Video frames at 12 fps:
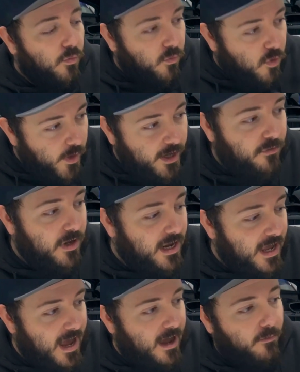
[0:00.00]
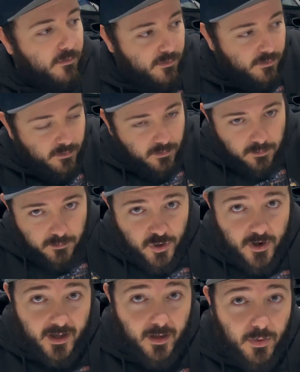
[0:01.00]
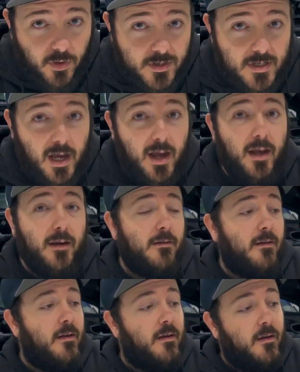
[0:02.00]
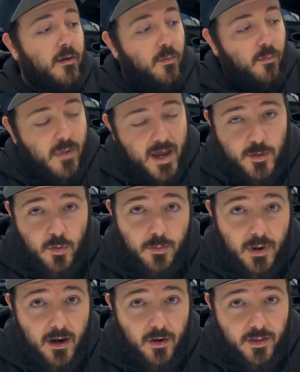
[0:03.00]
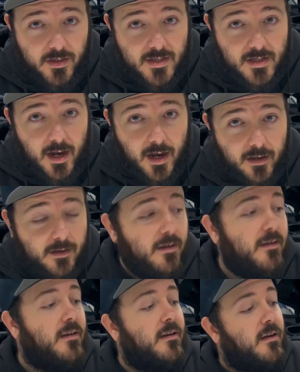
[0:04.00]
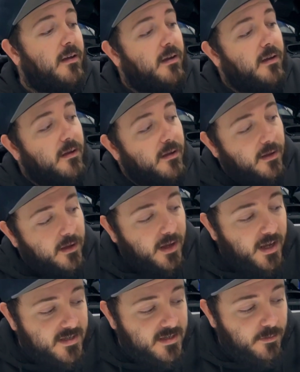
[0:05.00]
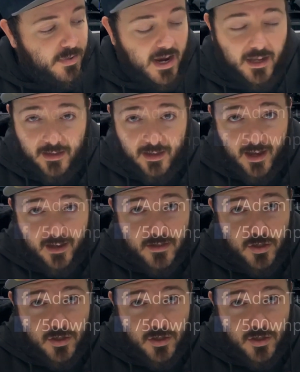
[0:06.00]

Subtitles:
Quick recap, directly bolts on, makes more power than stock, isn't a pain in the ass